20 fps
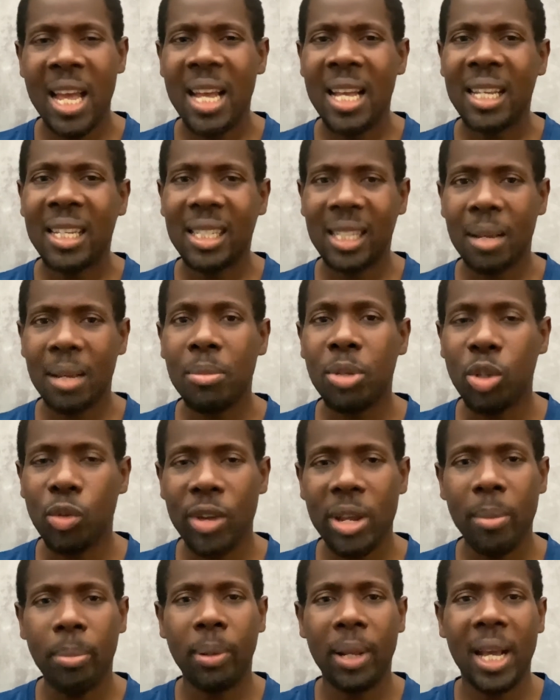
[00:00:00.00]
Some
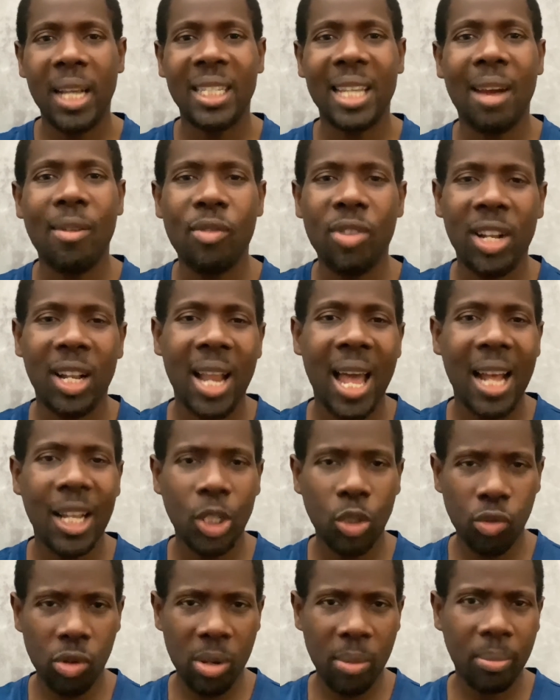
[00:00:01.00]
screenplays, I read a lot of
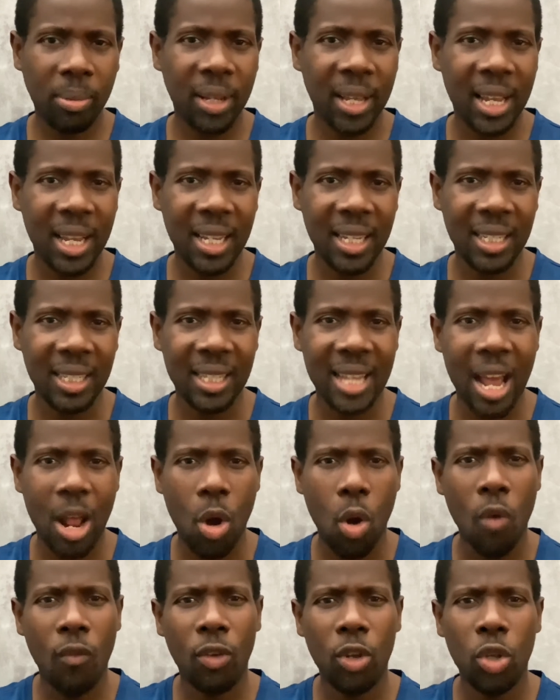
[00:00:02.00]
screenplays that
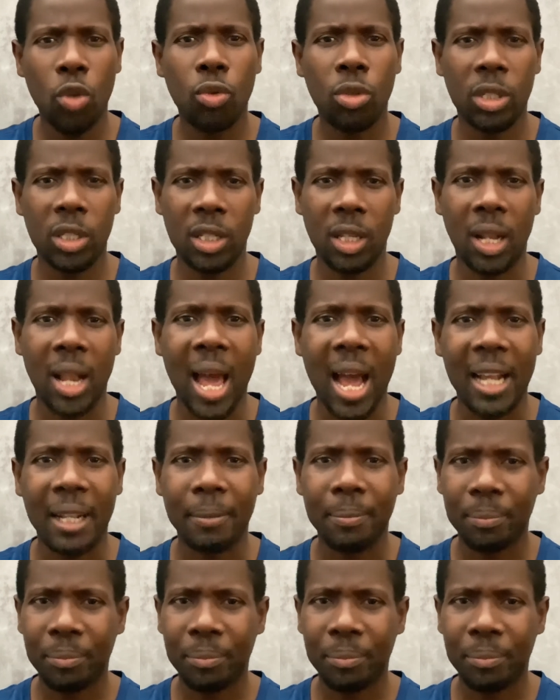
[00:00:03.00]
overuses a lot.